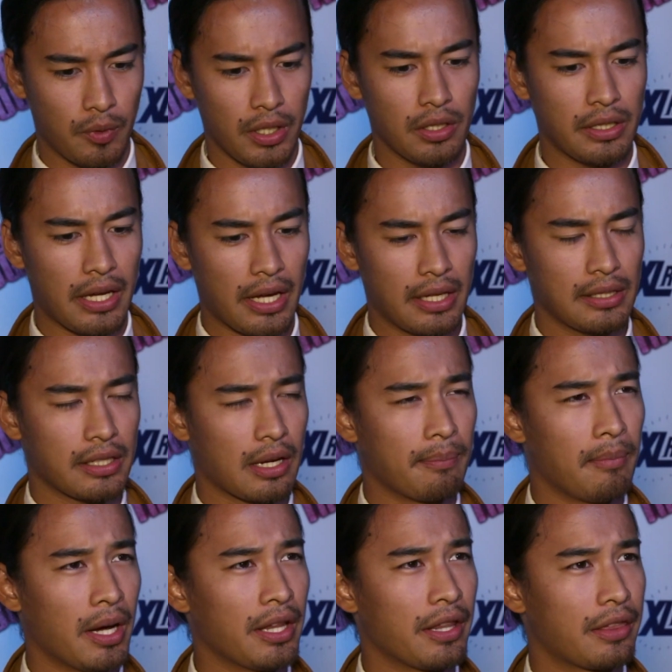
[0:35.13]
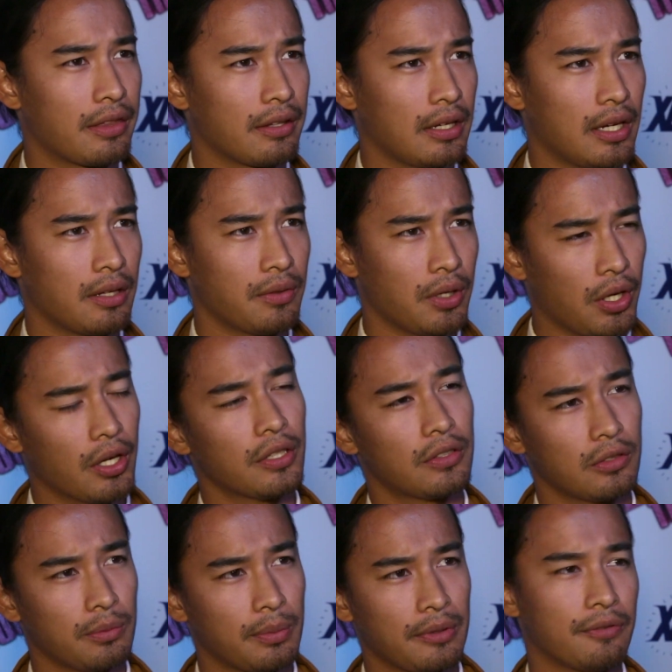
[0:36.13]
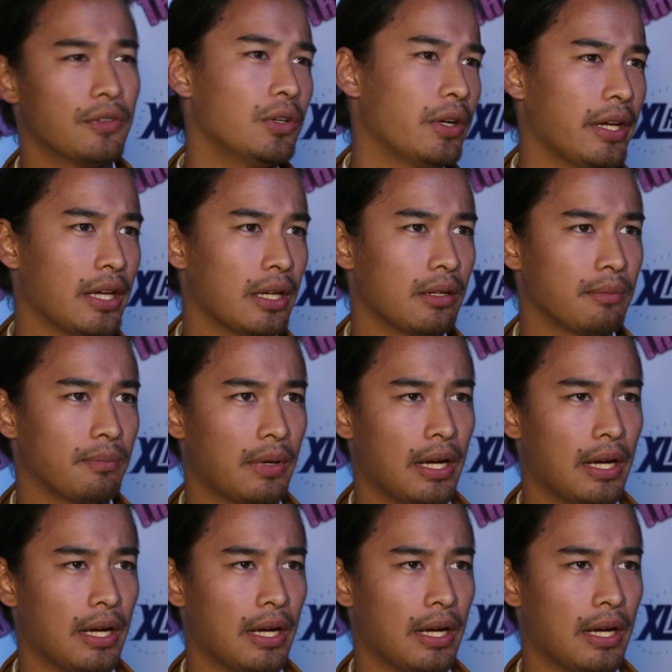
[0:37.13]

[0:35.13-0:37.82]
we only had like a month uh, rehearsal beforehand,